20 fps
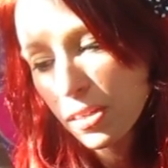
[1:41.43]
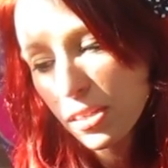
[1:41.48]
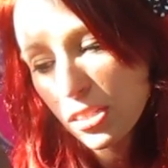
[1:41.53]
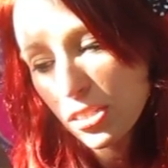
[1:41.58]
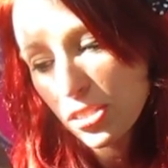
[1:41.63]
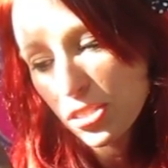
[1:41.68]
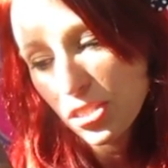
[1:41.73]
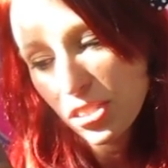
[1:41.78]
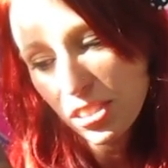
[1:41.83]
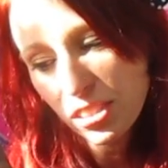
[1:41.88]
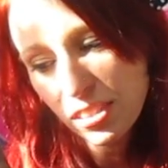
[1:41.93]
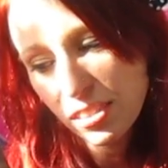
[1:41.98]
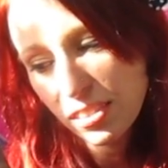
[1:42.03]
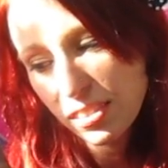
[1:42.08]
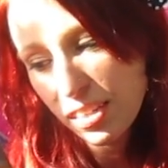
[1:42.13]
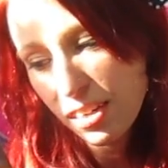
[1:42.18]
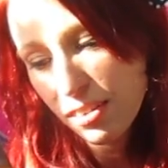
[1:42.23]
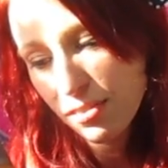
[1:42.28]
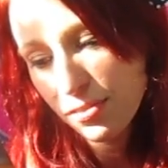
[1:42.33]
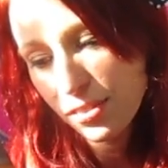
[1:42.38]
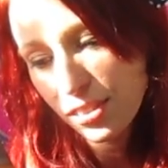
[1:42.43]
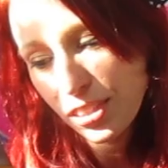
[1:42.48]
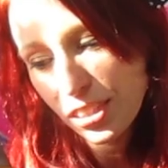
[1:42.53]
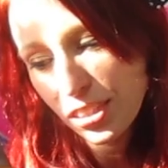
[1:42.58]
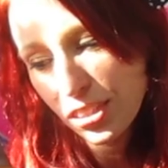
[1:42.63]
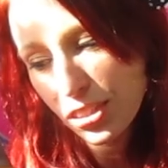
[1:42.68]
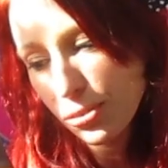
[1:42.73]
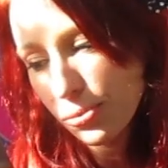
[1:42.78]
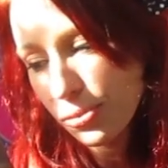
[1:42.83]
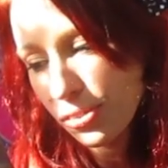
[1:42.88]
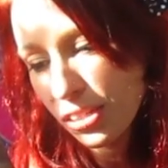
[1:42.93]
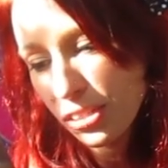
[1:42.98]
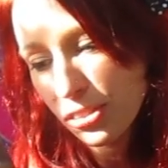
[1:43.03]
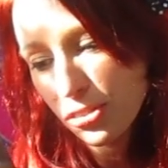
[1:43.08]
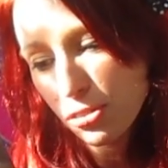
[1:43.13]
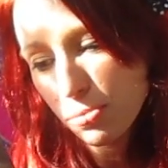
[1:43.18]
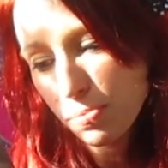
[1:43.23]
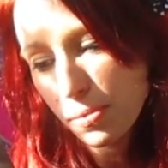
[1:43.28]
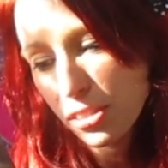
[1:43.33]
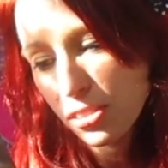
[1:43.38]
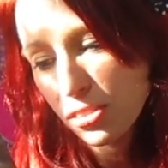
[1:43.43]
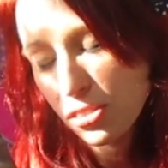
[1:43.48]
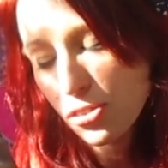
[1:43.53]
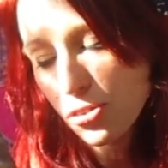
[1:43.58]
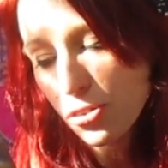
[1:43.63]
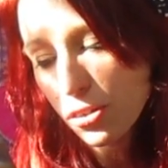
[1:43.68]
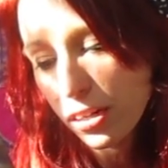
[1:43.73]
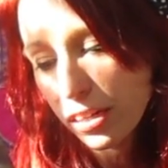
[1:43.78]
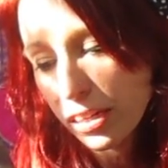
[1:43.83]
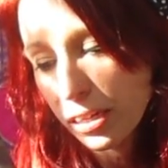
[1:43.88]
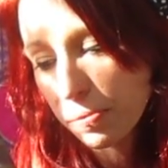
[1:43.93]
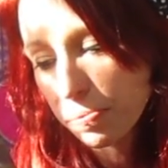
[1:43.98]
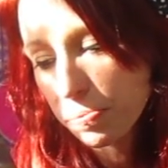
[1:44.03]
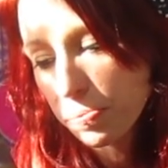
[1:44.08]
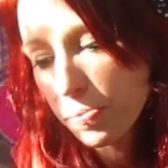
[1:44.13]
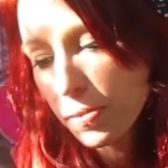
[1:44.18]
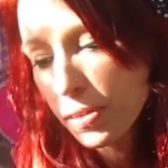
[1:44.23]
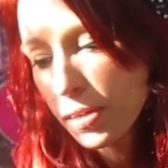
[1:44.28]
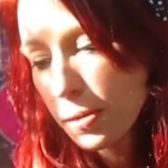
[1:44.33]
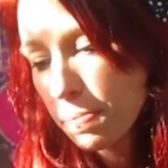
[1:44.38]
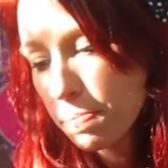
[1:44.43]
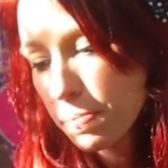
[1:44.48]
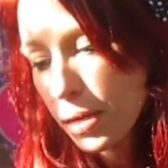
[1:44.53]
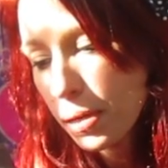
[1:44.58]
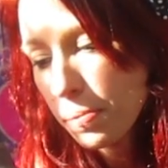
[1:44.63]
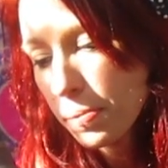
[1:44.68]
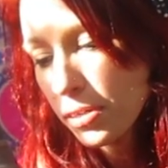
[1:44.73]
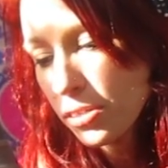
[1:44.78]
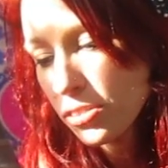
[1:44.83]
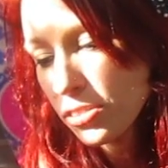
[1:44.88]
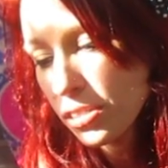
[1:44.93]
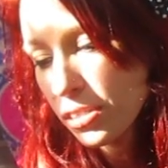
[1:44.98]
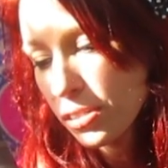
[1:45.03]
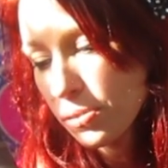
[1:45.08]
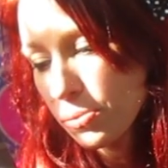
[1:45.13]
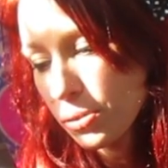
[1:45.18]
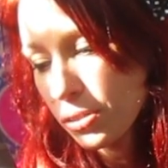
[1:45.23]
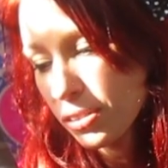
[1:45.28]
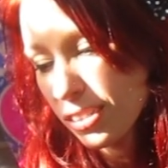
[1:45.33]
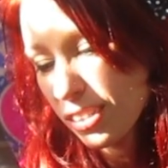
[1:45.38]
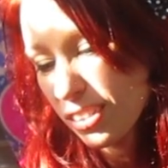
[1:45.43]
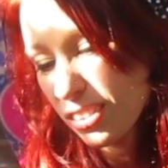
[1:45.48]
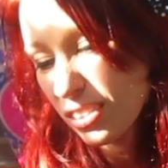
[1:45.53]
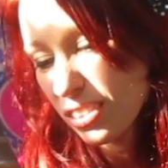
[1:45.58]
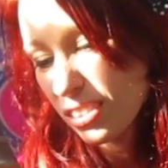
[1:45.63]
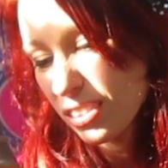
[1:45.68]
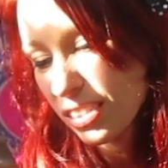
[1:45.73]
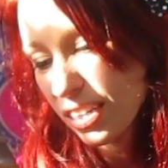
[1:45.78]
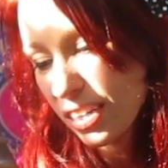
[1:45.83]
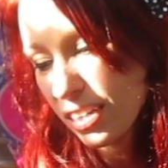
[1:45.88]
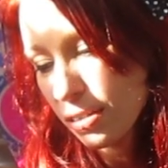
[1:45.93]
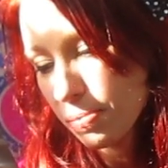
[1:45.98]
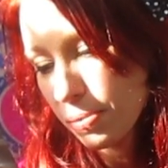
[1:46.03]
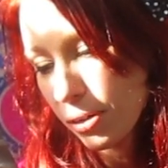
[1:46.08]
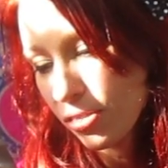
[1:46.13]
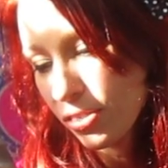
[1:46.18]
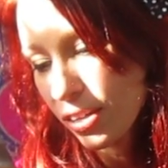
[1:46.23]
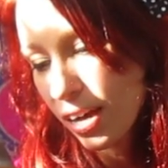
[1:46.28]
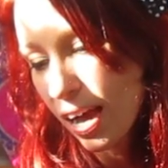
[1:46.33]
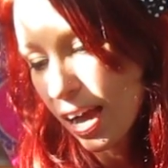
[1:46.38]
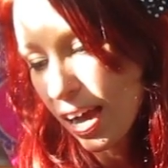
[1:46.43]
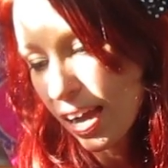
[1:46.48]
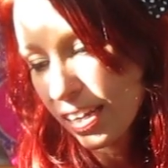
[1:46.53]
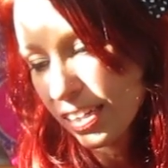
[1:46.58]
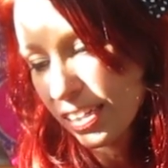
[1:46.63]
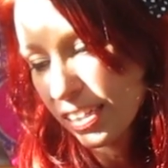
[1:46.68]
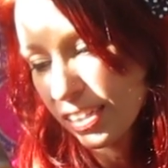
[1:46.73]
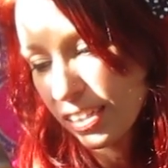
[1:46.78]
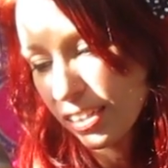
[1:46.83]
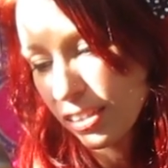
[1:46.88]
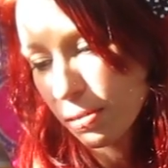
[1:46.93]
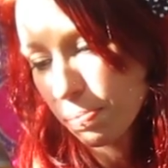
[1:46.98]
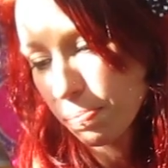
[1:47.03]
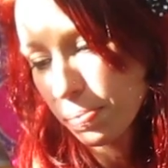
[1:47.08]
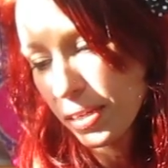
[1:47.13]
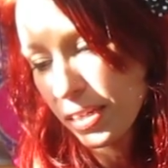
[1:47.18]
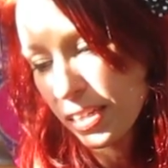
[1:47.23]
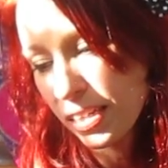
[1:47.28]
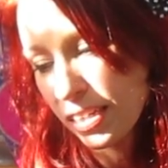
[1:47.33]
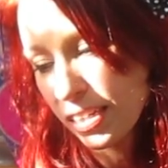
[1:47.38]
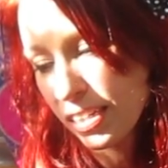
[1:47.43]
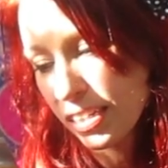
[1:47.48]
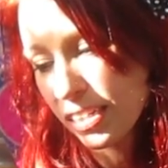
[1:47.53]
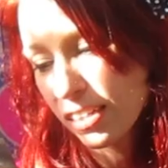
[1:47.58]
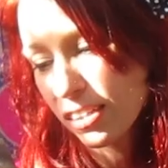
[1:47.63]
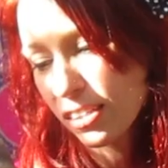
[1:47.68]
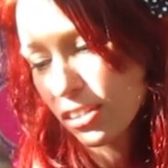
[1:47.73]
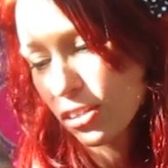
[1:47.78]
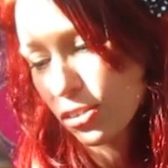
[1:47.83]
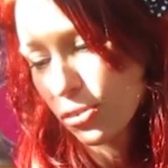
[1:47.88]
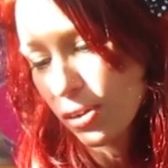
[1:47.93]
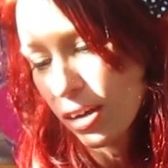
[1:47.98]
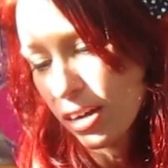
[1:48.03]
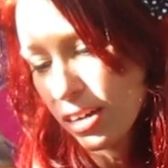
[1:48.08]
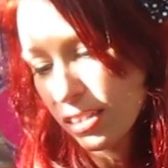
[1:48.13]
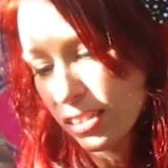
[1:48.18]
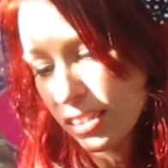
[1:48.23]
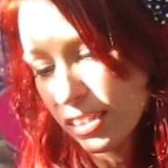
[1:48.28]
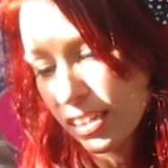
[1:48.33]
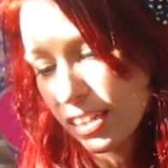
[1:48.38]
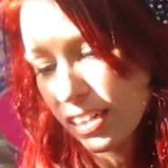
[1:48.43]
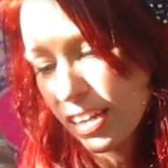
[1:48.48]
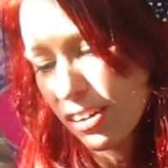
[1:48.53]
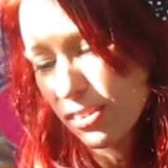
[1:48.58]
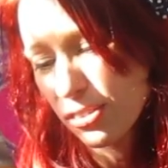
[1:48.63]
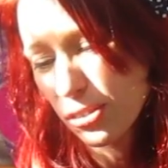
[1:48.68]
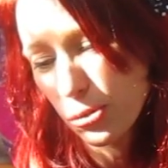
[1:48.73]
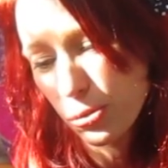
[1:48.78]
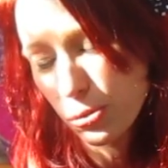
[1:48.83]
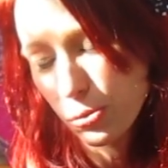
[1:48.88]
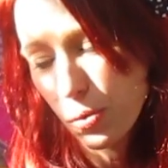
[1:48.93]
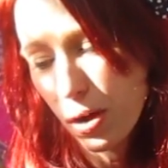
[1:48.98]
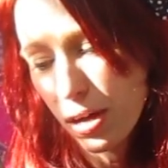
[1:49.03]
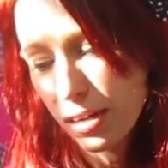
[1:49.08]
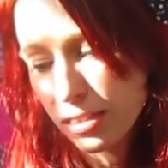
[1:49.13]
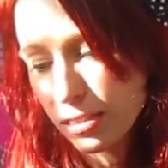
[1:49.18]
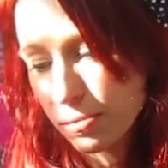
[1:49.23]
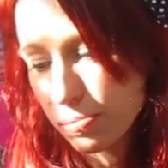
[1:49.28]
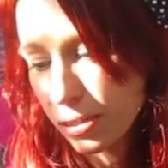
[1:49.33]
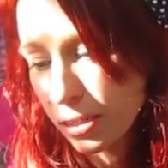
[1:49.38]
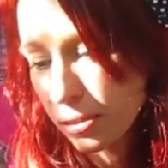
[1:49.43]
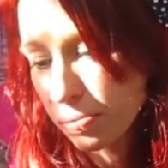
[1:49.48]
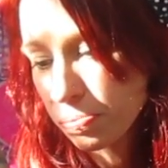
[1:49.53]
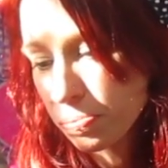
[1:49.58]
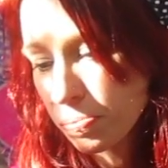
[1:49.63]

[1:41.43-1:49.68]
It sure didn't sound very good when they told my story. Maybe she wouldn't understand about the hiding and the peeing and the growling and how no one wanted me.